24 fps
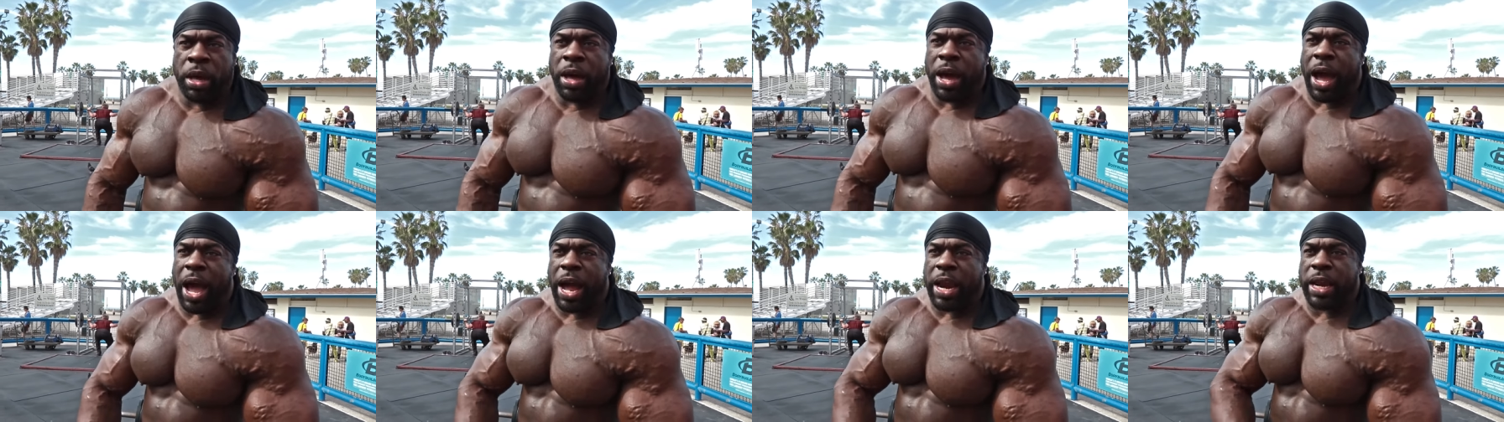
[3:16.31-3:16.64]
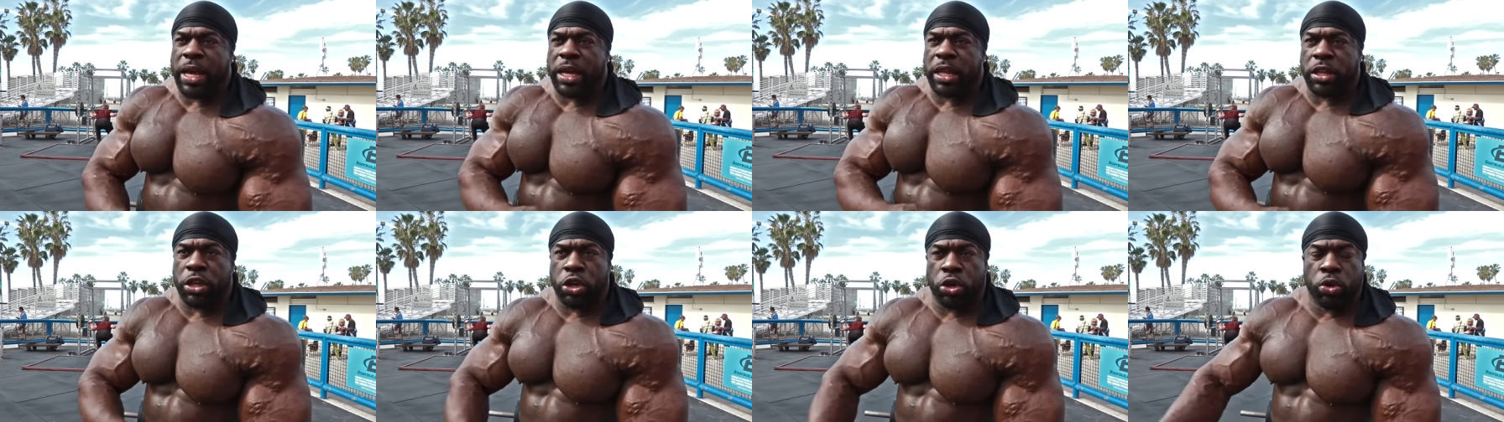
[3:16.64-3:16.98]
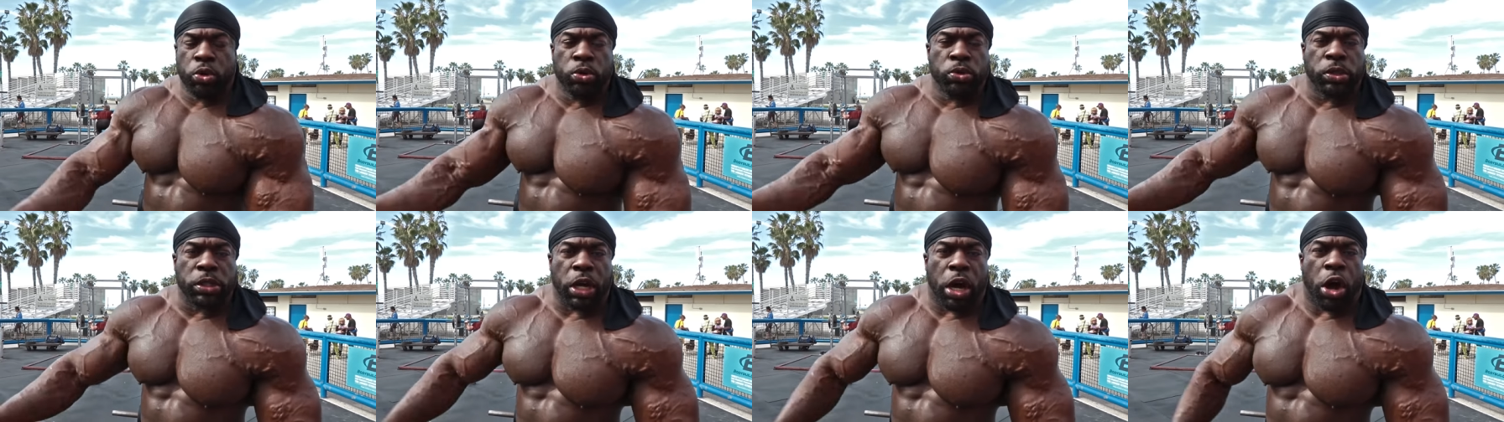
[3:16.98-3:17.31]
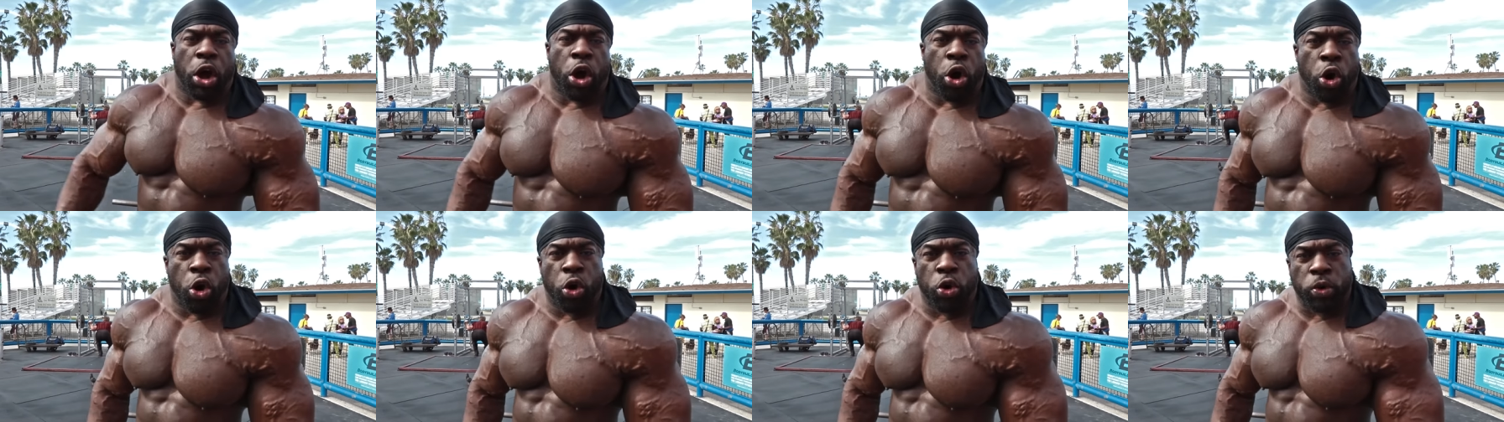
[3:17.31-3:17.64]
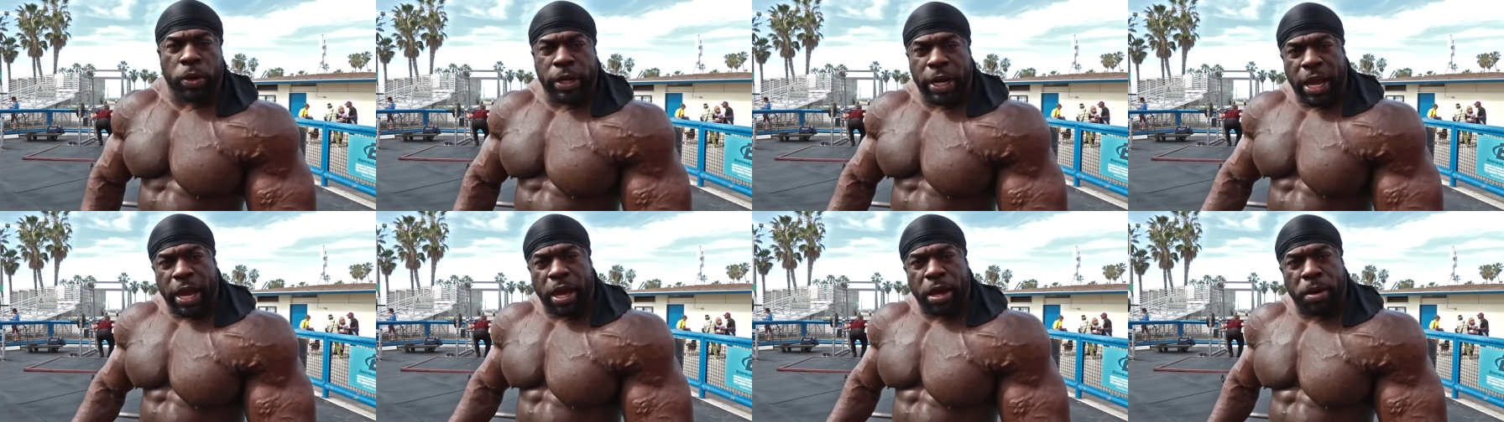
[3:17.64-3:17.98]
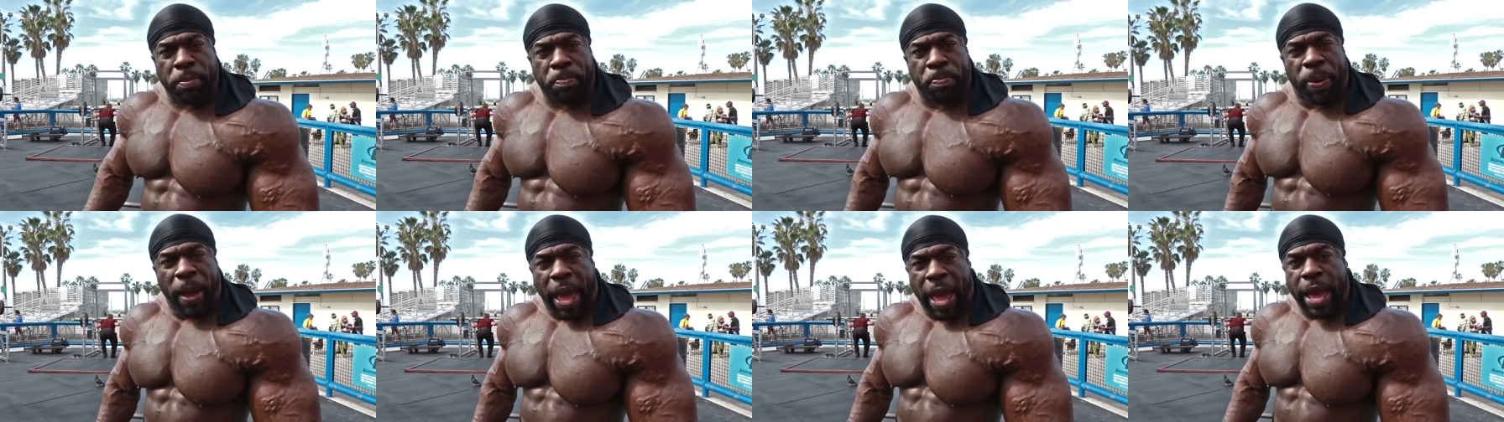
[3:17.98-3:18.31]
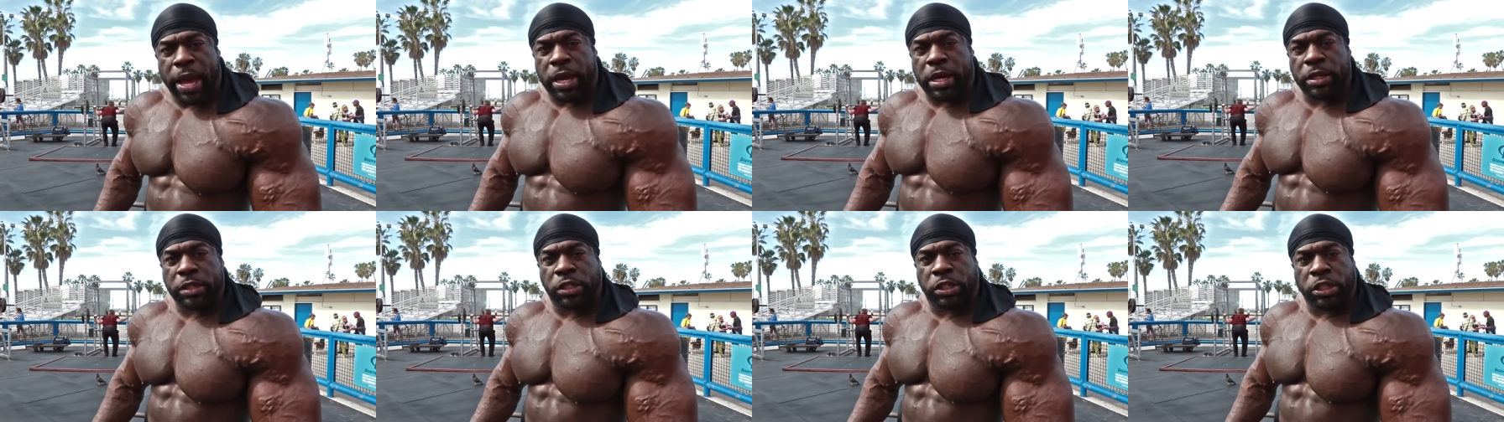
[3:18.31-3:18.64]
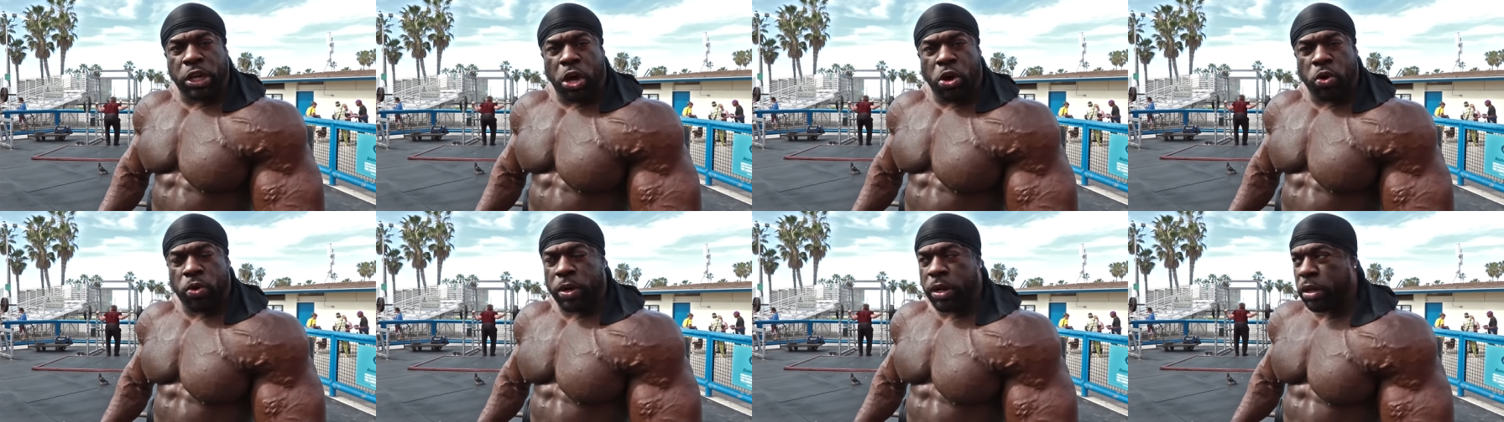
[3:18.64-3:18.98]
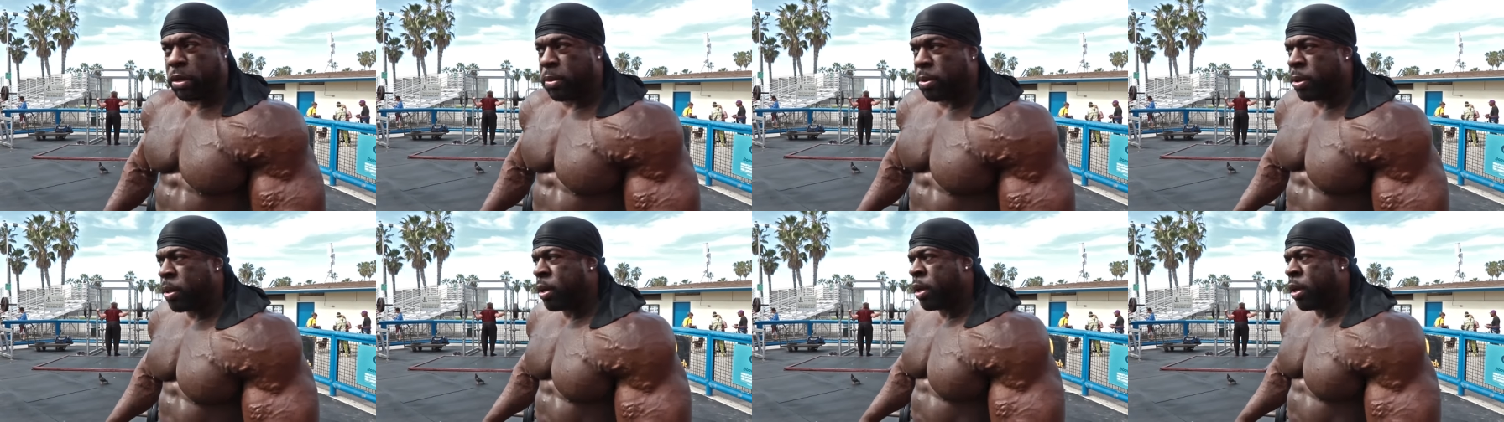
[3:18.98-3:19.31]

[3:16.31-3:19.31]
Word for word: I didn't use a whole damn pack of sodium.